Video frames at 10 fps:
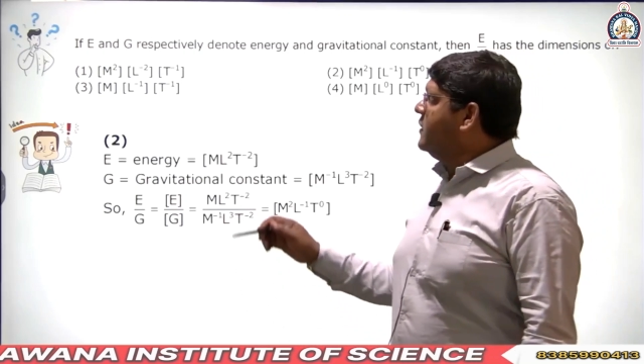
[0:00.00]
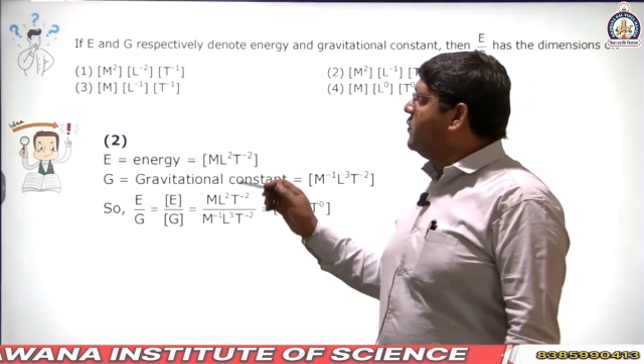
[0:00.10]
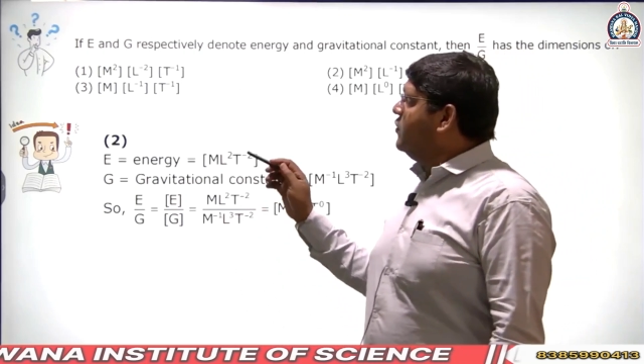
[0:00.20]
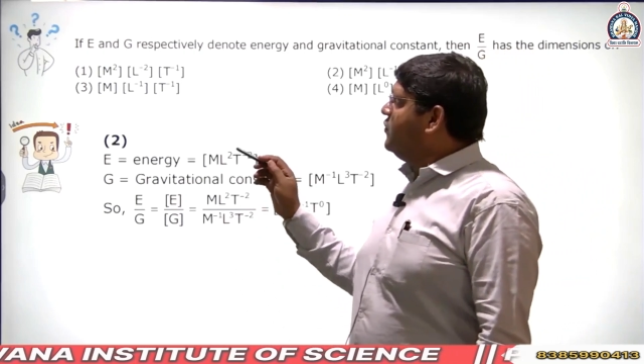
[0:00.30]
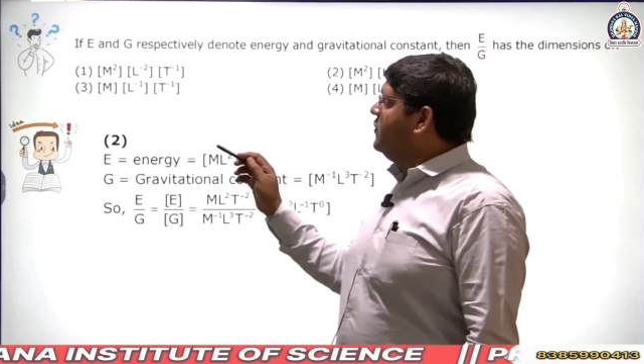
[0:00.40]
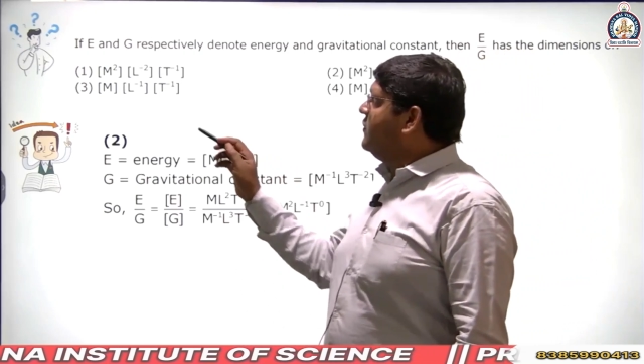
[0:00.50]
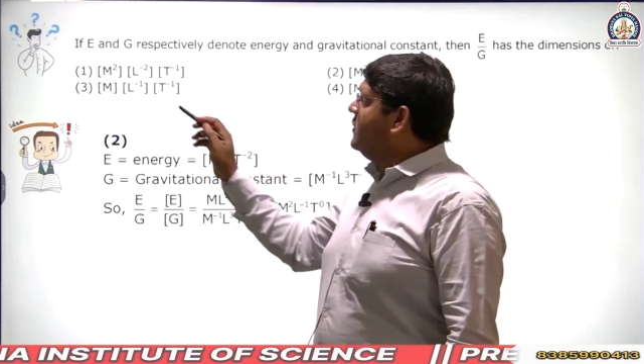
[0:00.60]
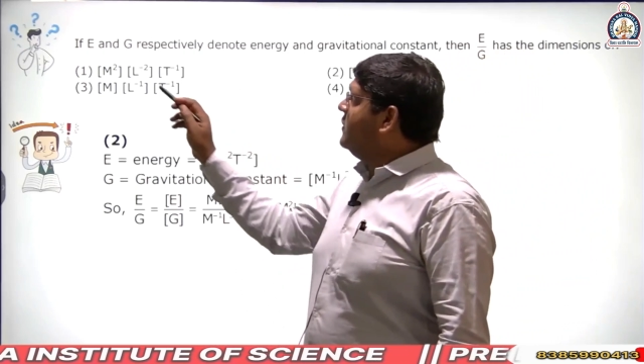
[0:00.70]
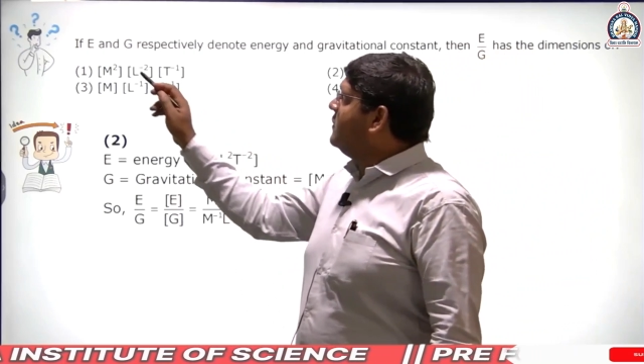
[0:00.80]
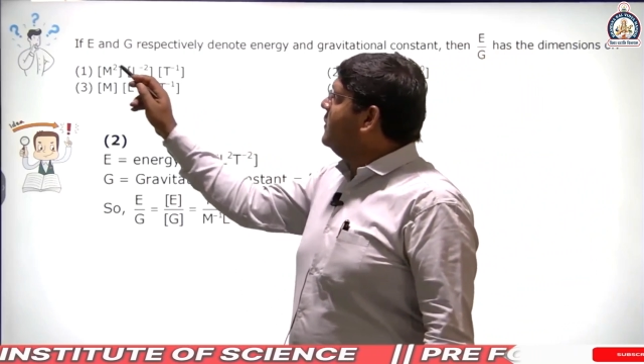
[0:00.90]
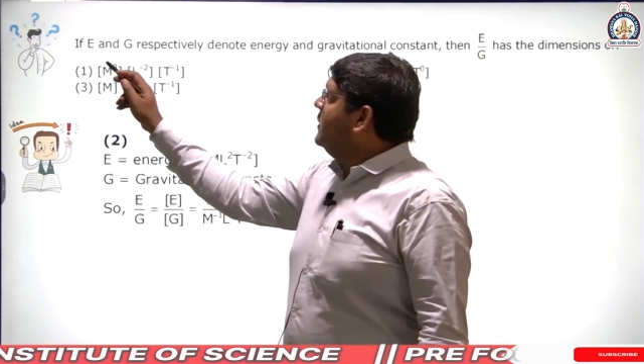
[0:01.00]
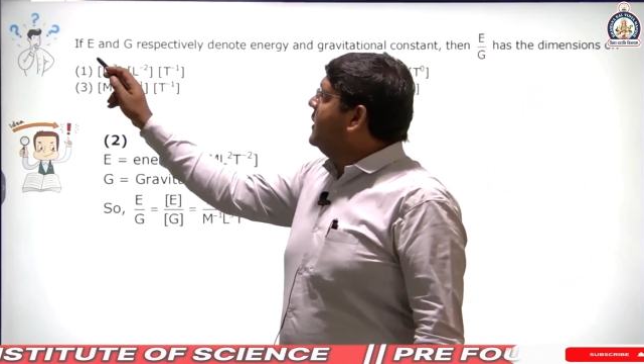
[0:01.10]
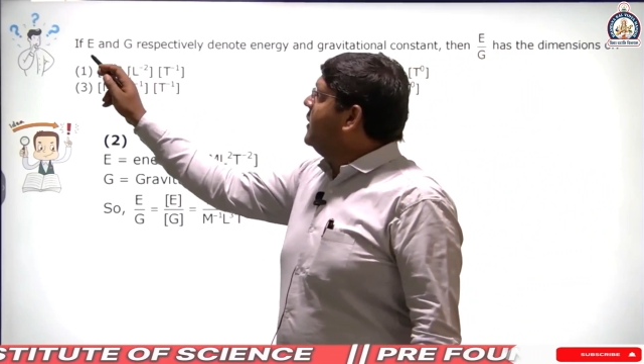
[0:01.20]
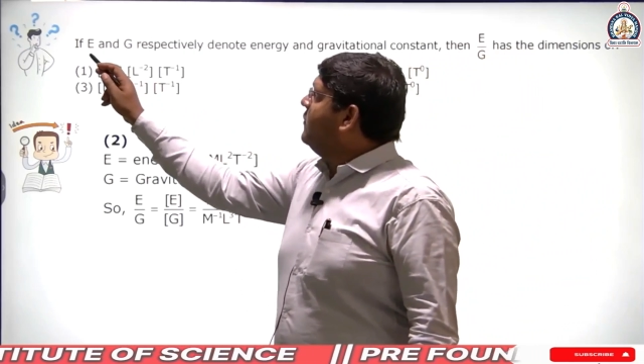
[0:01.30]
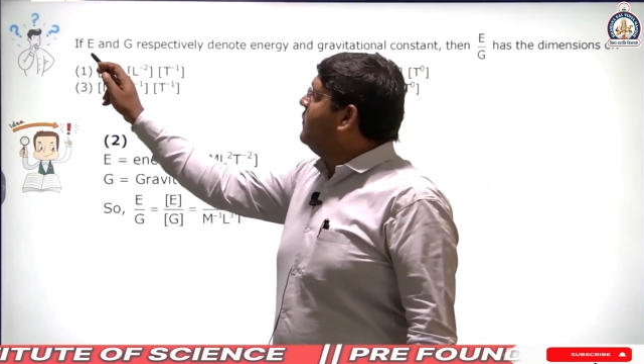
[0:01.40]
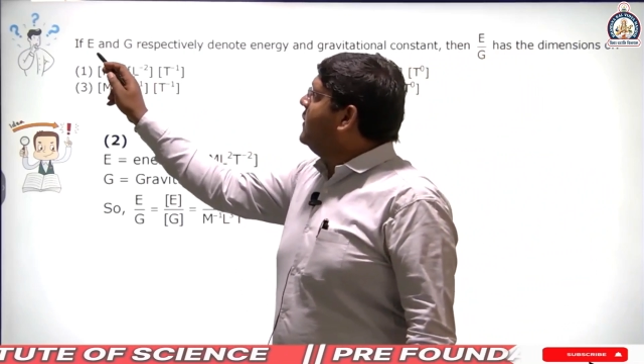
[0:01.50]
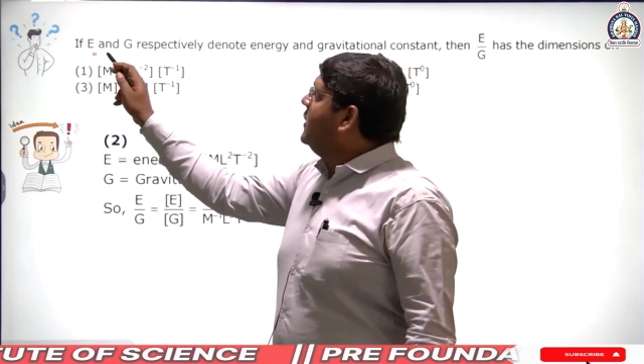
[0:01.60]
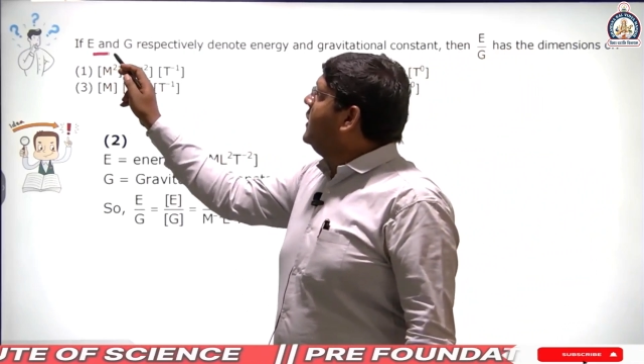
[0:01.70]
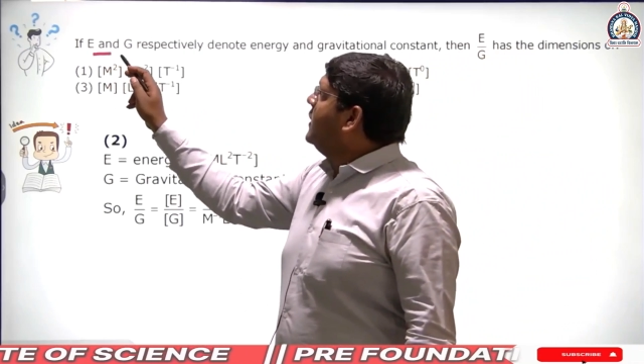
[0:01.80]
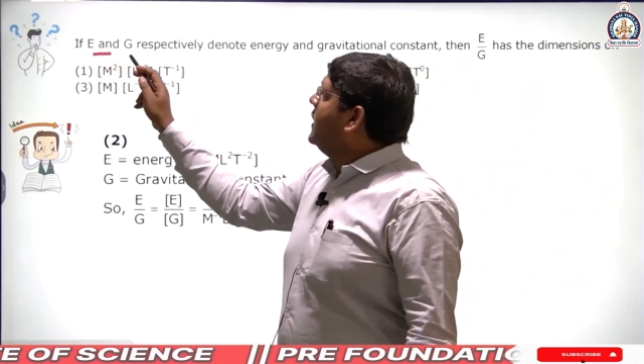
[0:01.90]
The question says, if
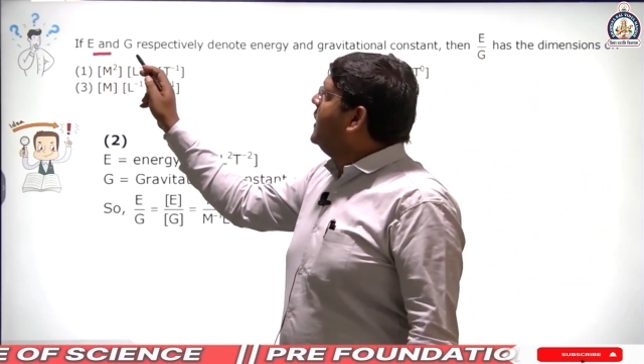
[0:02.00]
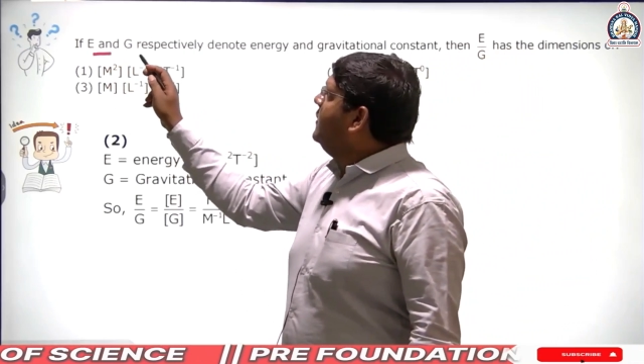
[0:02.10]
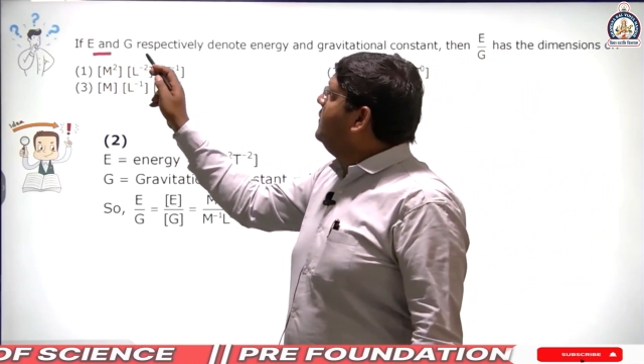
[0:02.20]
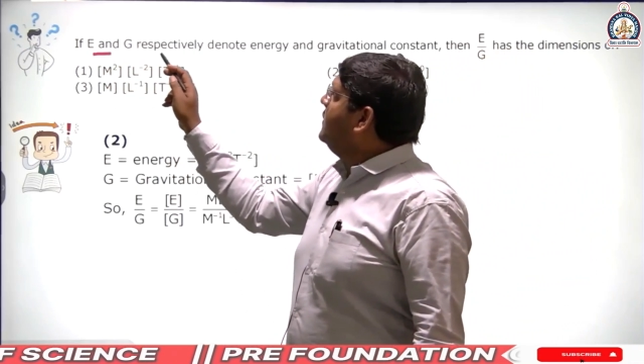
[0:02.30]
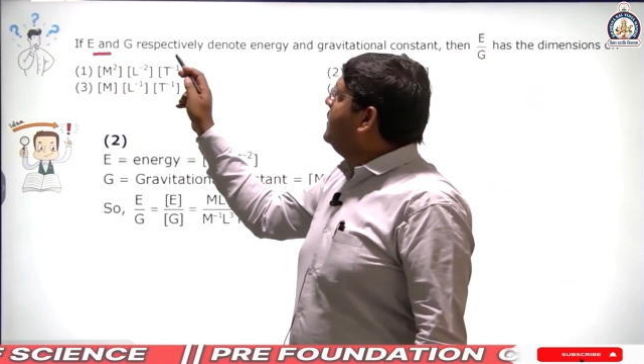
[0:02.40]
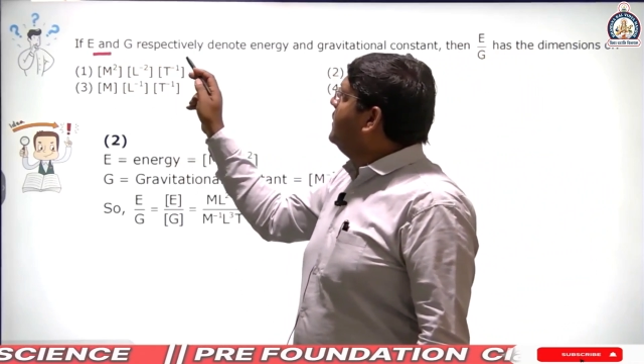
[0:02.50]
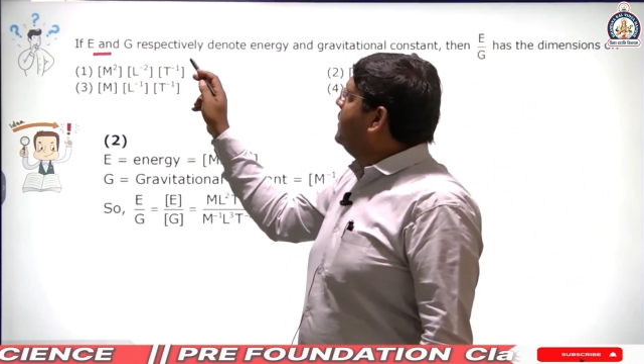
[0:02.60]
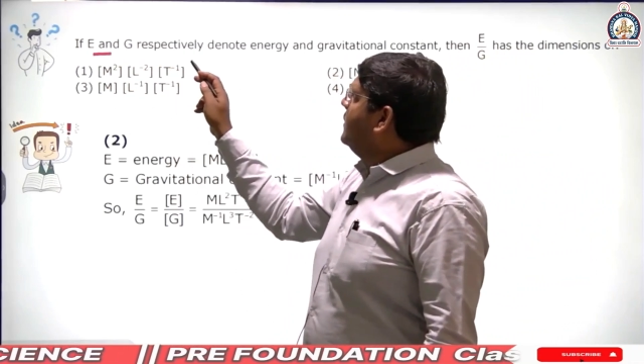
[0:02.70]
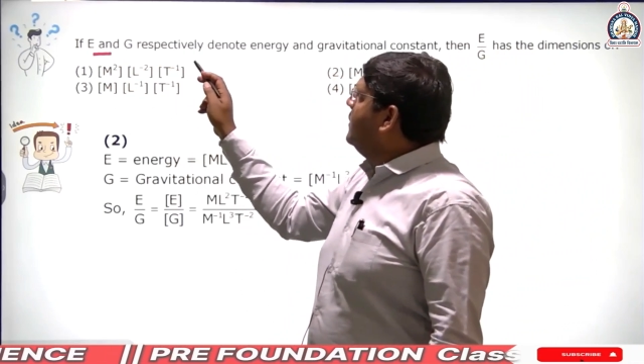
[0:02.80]
E and G